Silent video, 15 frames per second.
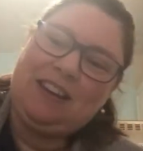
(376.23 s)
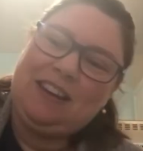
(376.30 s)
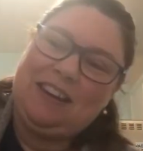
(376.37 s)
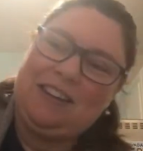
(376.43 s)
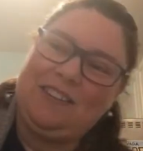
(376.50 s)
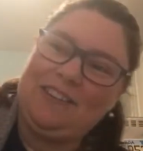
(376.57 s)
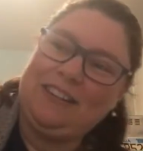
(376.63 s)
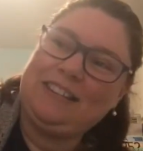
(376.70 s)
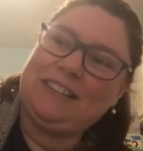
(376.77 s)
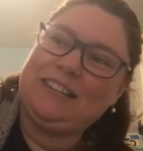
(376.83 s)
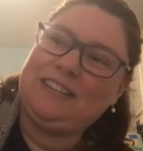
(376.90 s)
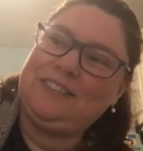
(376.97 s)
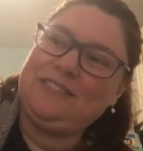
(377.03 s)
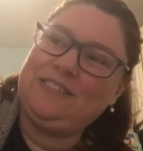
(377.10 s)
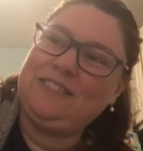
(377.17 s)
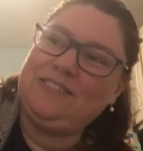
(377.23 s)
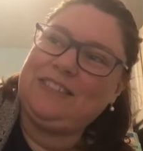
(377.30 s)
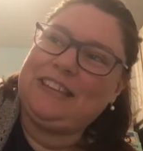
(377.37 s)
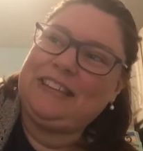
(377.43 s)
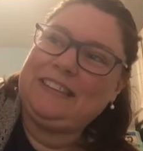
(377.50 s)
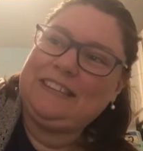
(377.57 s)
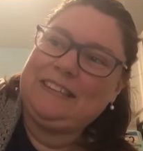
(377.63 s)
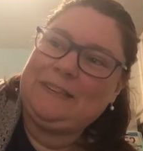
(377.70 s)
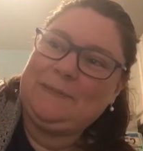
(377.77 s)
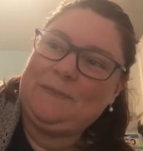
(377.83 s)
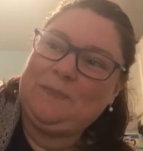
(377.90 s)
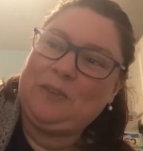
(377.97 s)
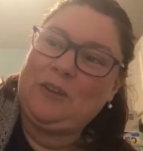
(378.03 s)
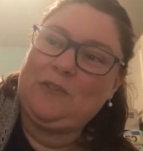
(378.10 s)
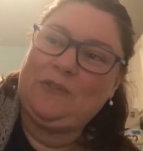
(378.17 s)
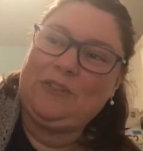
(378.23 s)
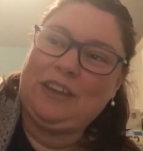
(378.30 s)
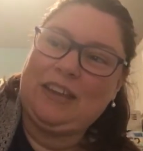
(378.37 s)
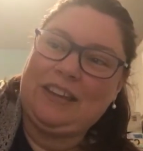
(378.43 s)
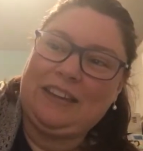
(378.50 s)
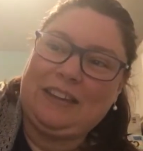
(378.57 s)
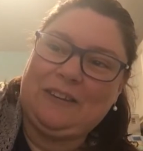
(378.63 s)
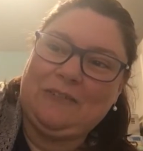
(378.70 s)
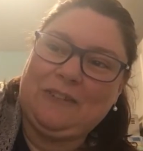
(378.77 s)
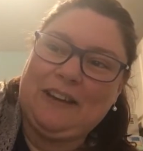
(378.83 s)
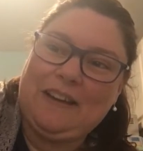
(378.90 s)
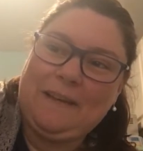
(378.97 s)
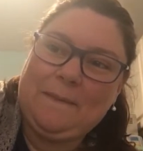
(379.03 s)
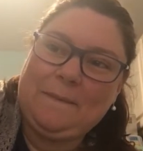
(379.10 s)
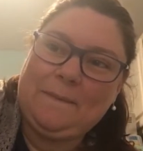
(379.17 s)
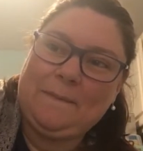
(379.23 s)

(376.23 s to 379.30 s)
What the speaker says: to notice as you do this, hopefully I did it right,